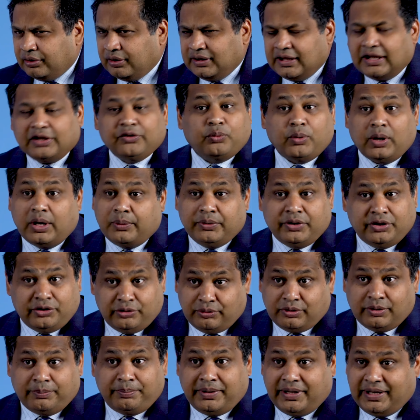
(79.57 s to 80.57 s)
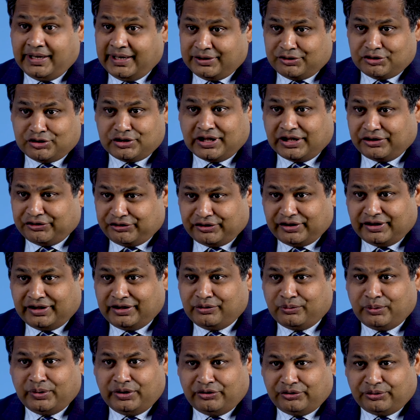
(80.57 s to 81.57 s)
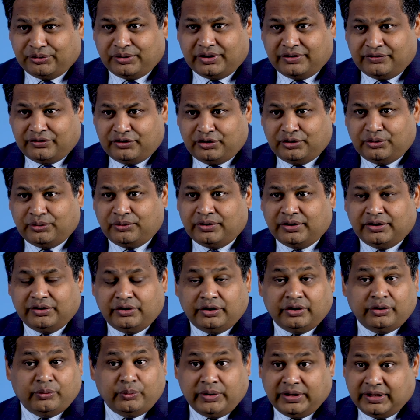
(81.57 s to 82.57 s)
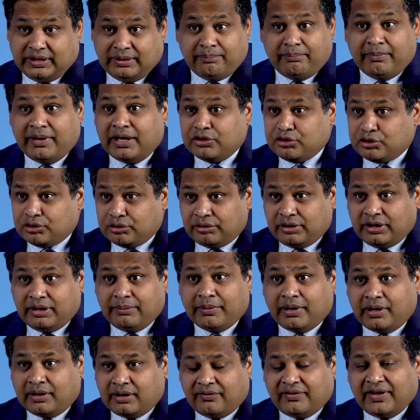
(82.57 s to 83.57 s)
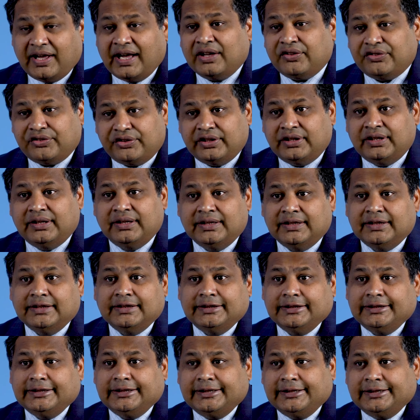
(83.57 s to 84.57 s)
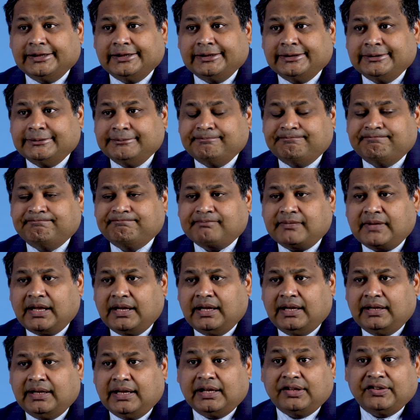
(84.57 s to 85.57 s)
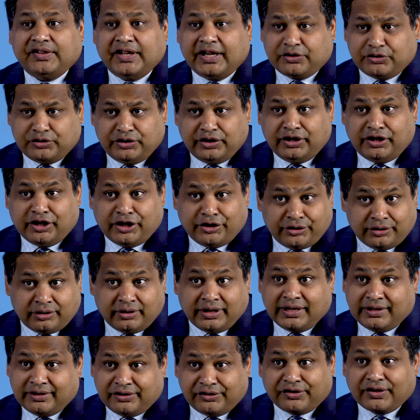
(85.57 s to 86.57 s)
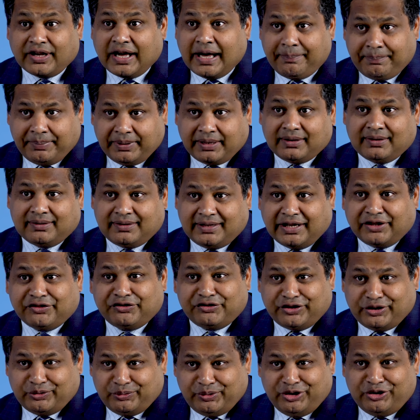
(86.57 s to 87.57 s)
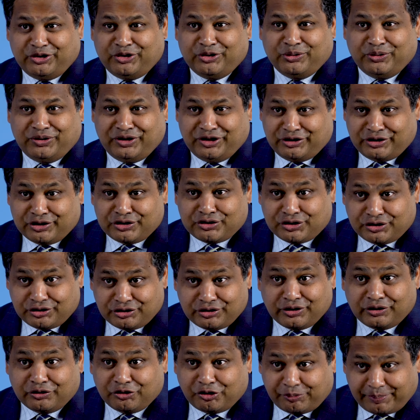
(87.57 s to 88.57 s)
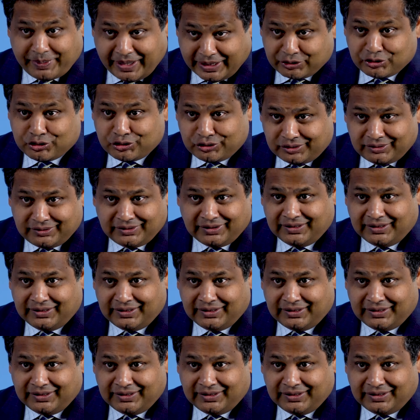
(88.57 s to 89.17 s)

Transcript: That's why we do the pH testing. We sort of do we can measure the amount of acid. And that's actually another endoscopic test that we do in addition to inspection.